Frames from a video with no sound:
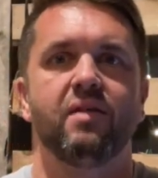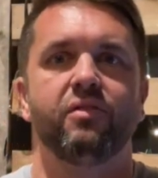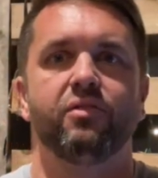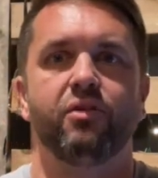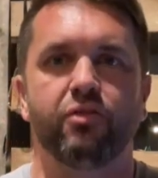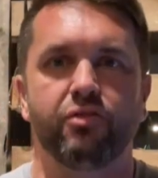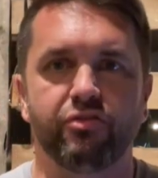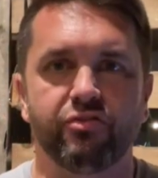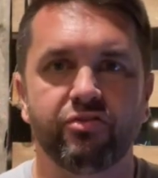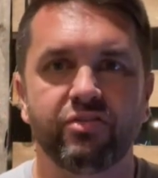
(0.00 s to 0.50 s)

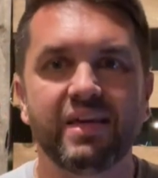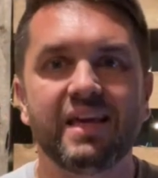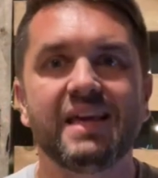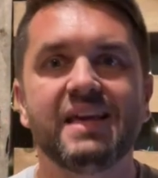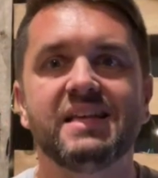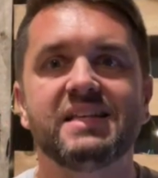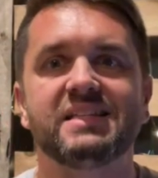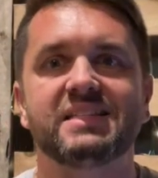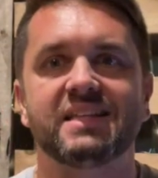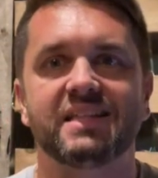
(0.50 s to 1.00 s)
the
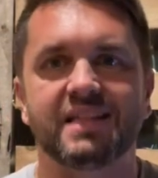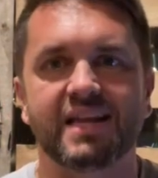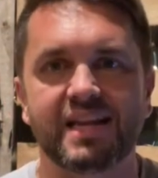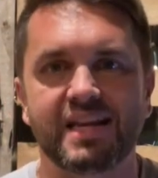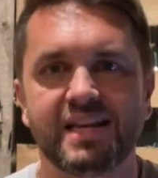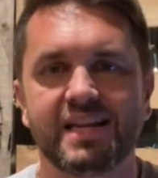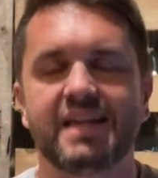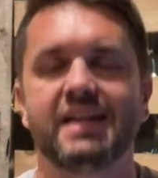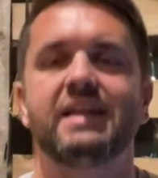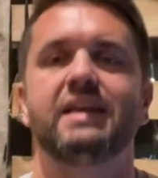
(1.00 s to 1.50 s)
things that they
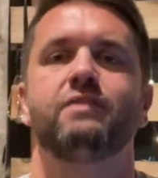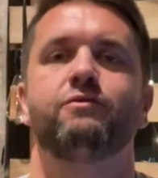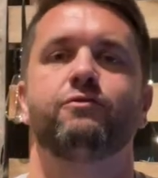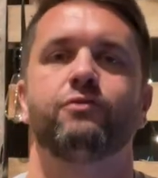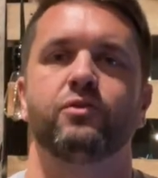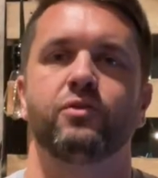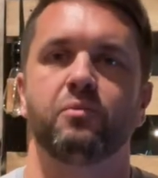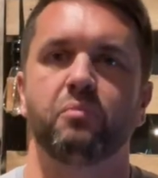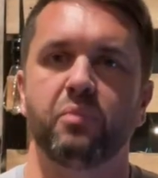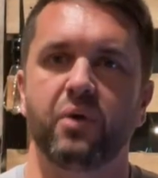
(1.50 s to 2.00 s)
needed
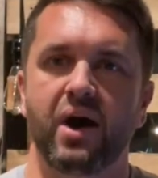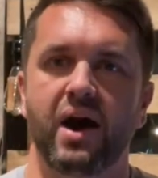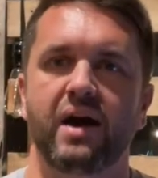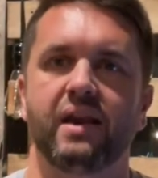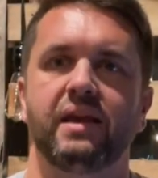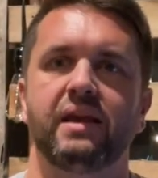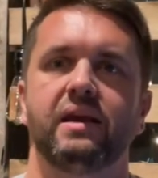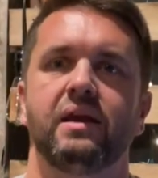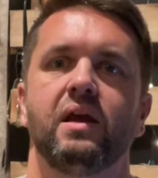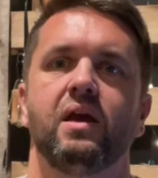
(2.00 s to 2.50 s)
for the
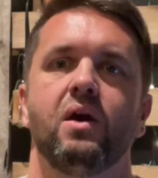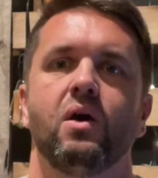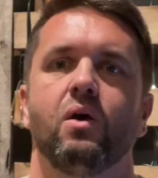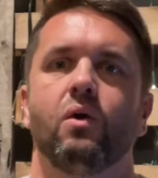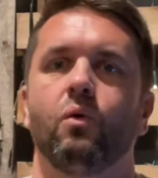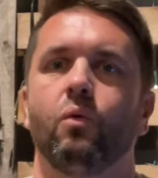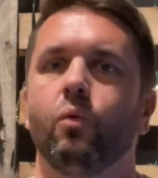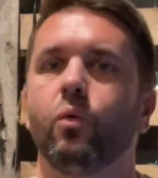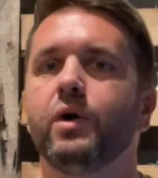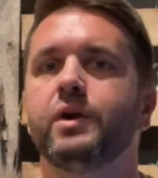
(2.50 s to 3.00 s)
body,
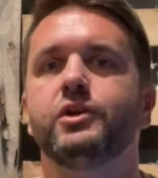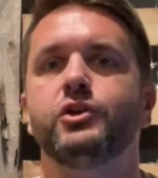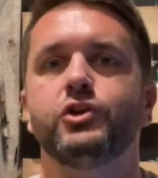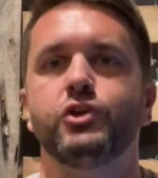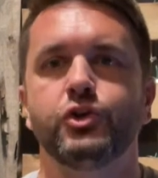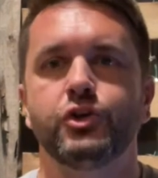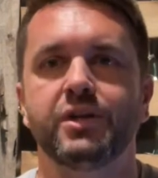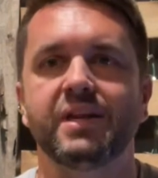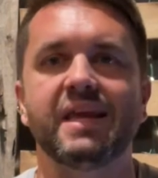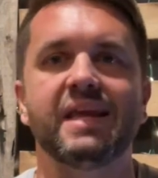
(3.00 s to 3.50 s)
what
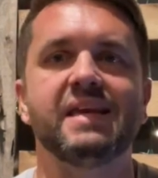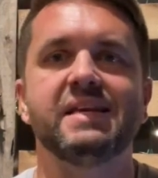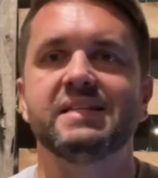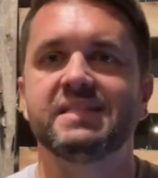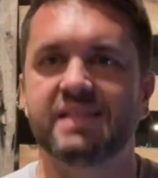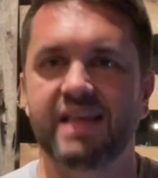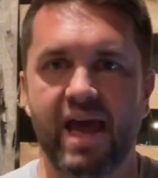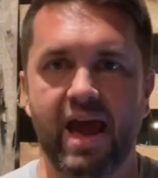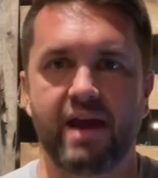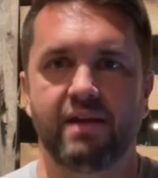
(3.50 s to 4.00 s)
good
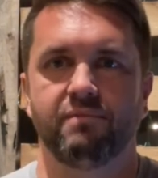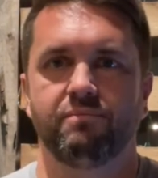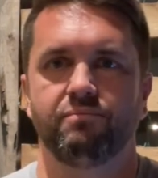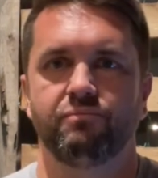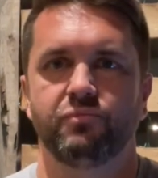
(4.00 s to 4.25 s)
is that?